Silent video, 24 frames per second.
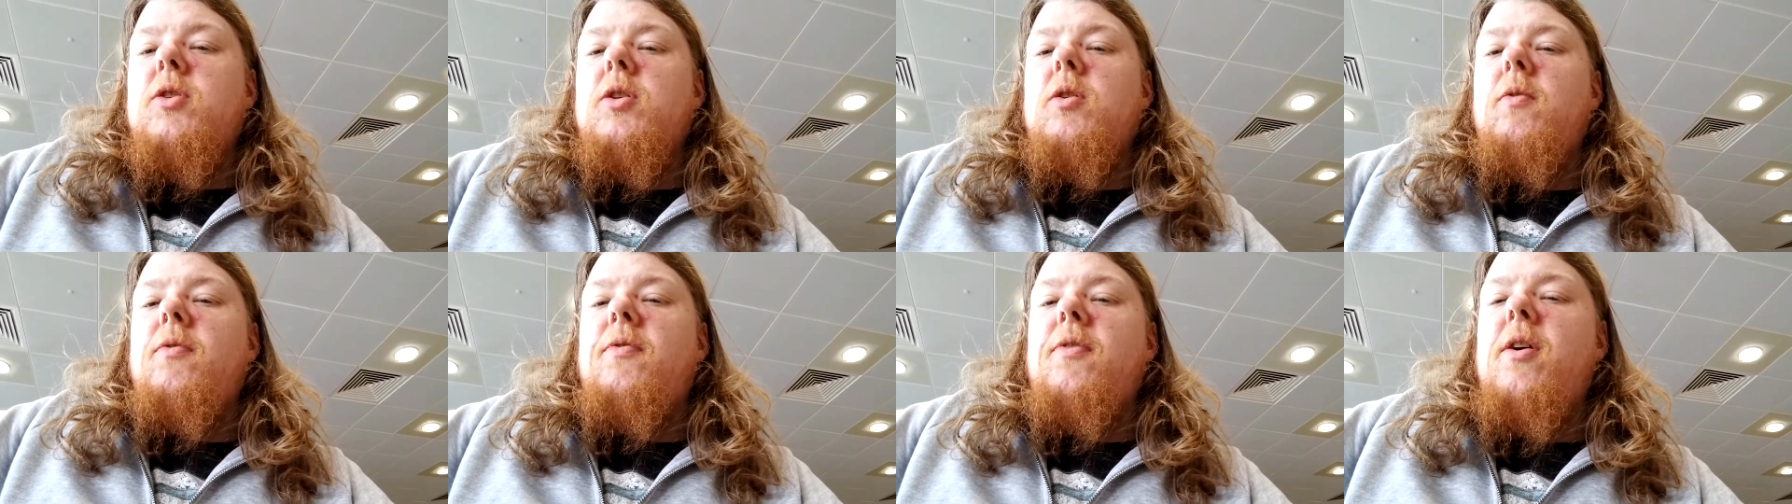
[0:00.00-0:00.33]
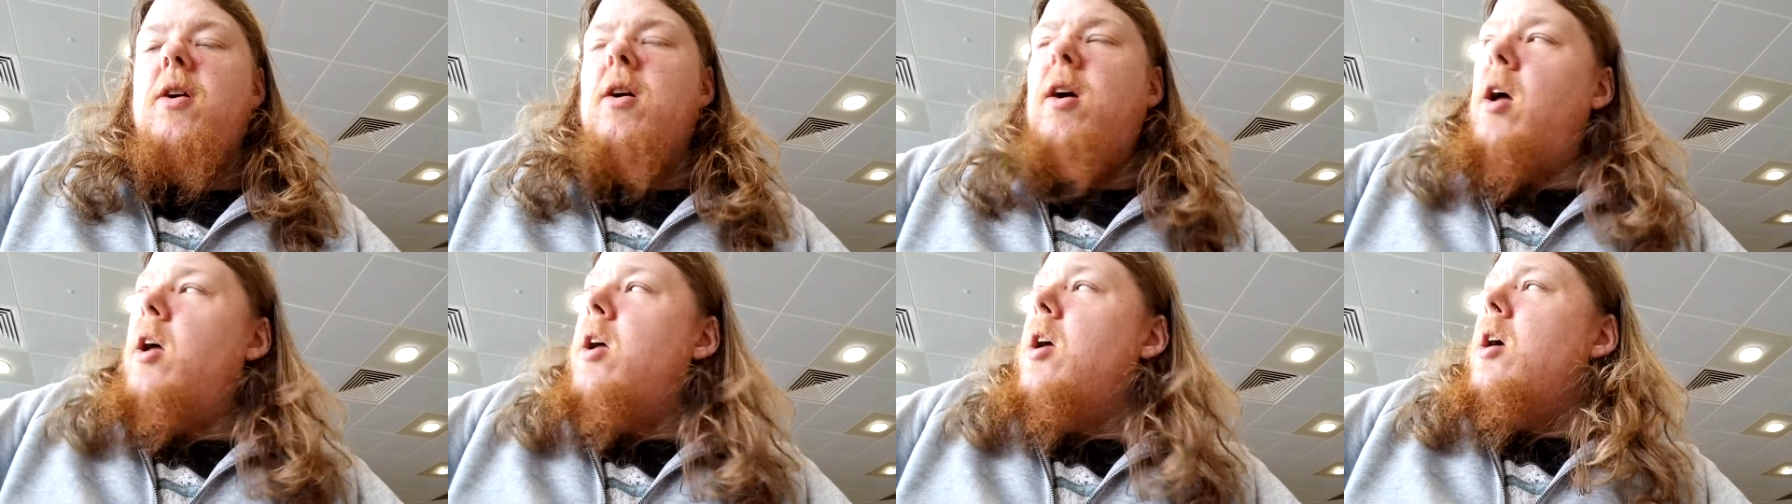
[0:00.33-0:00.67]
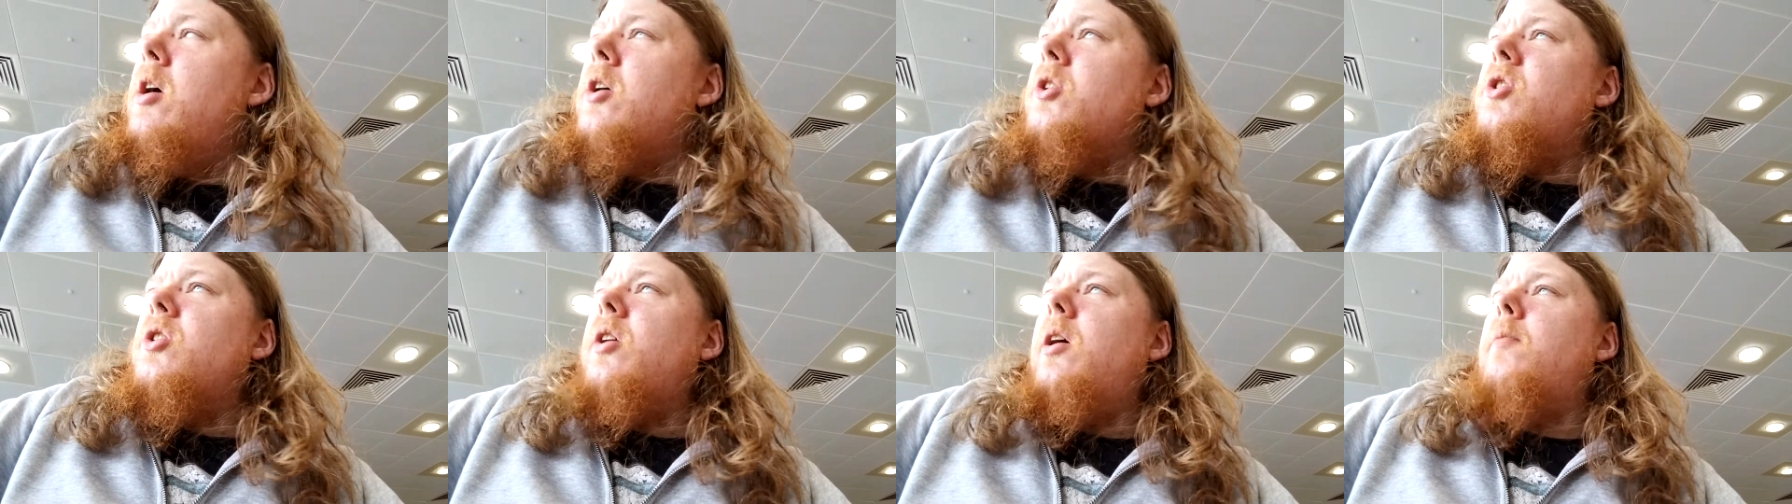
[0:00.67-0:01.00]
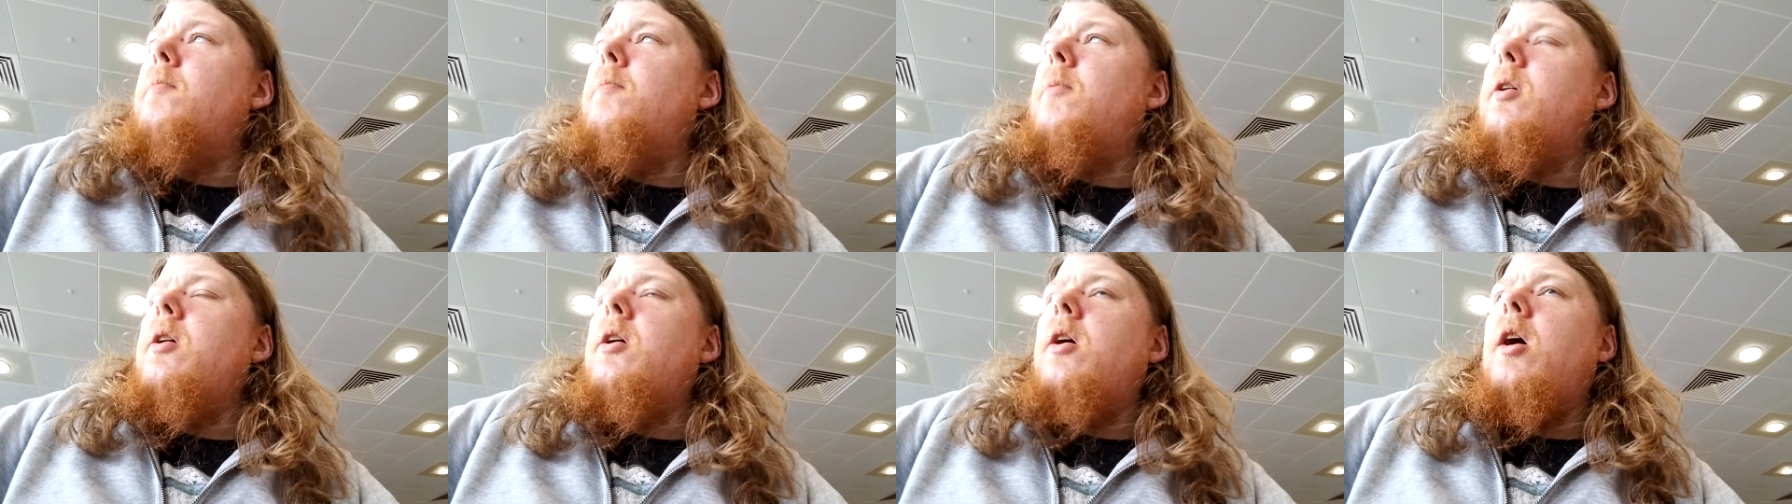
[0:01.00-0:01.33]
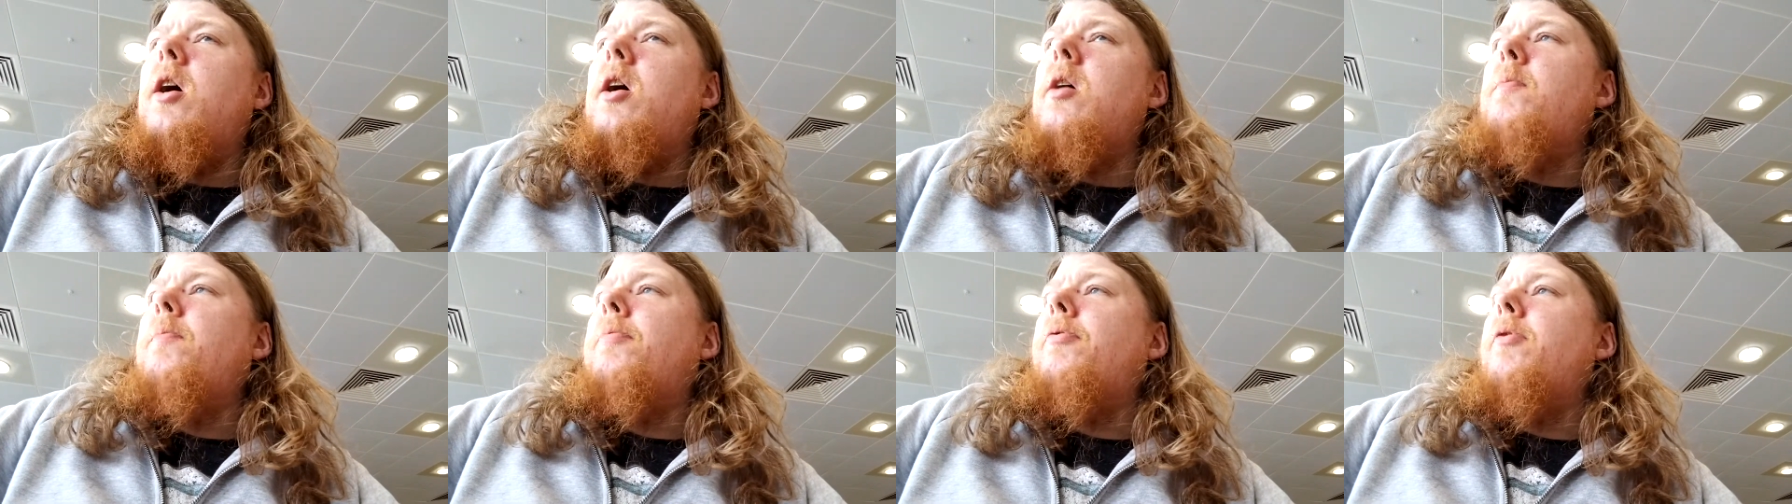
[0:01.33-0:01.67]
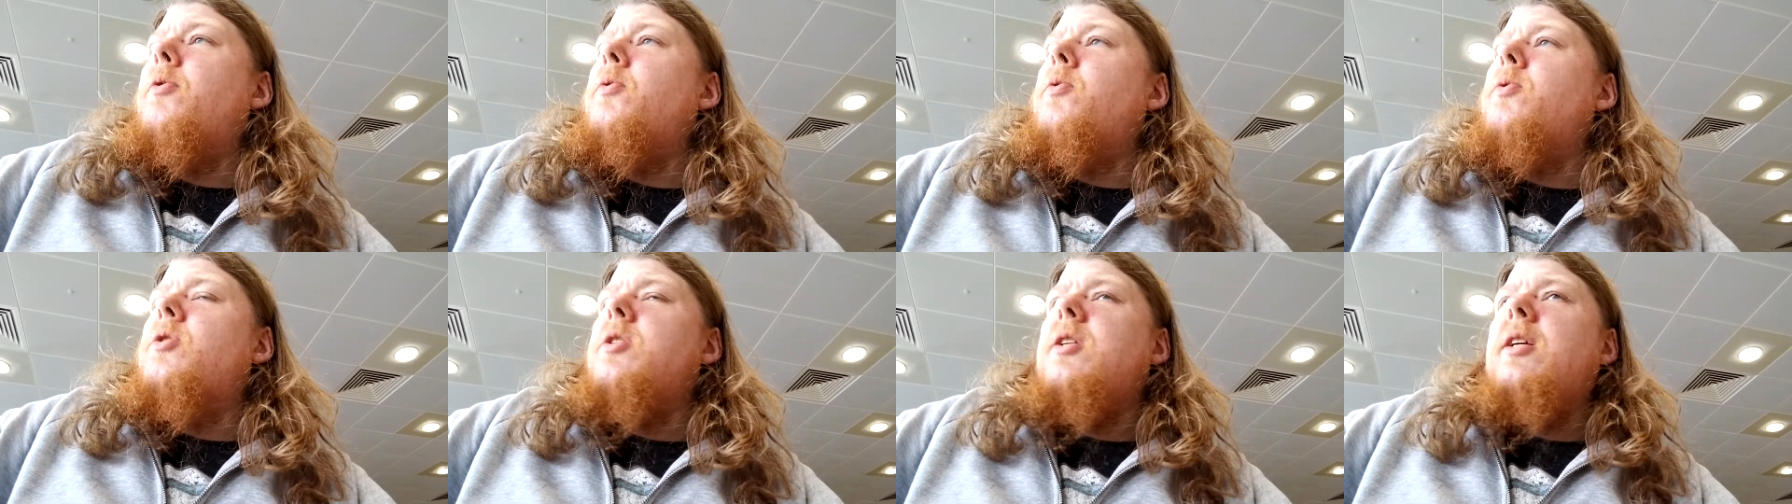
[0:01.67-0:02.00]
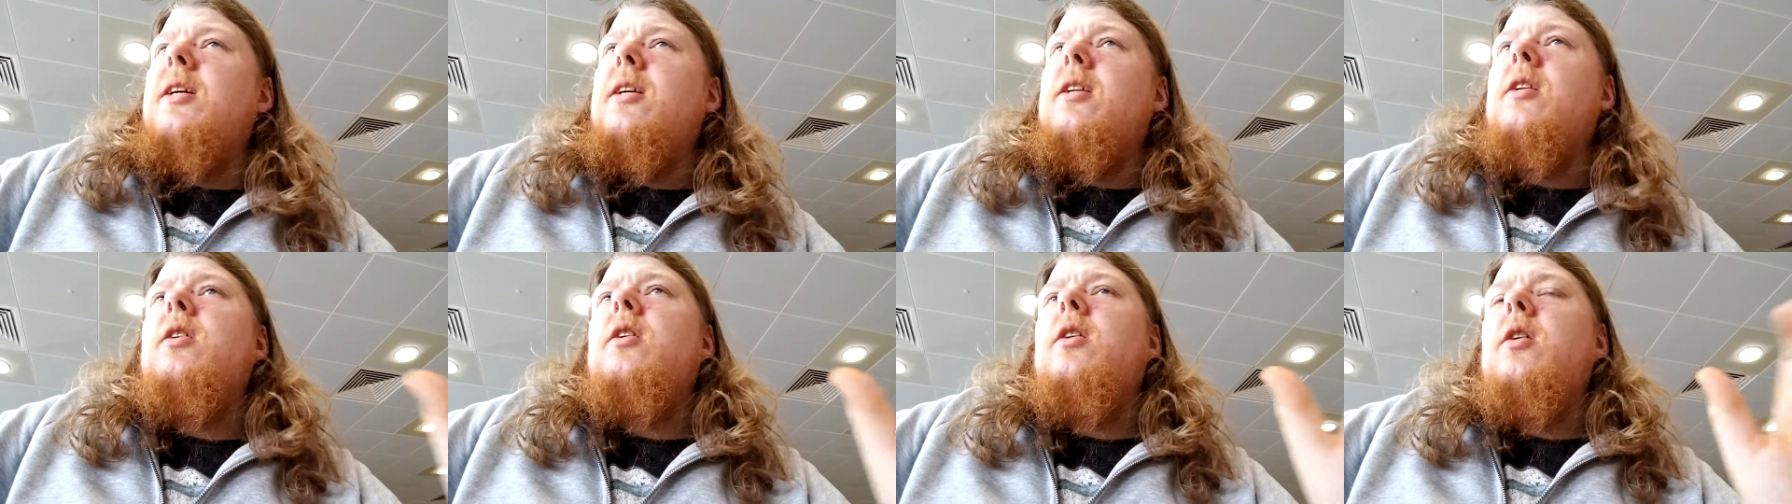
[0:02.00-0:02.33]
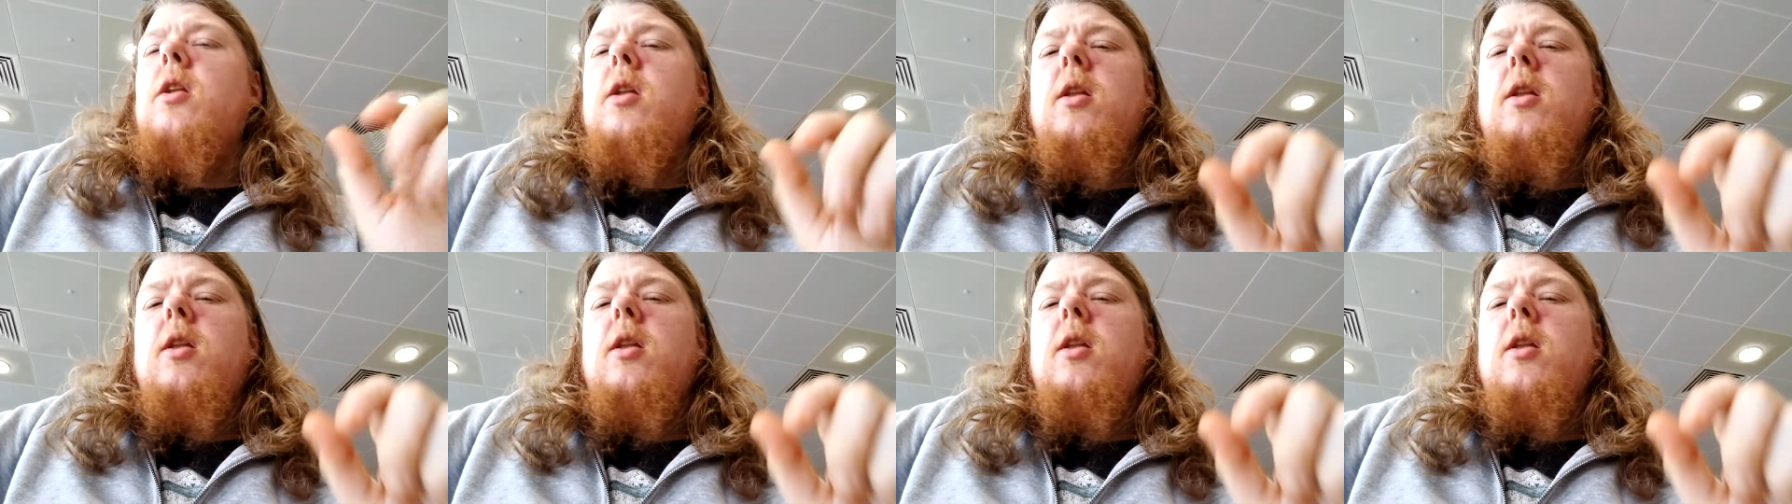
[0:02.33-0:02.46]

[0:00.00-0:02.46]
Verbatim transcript: so far. So I had my high protein,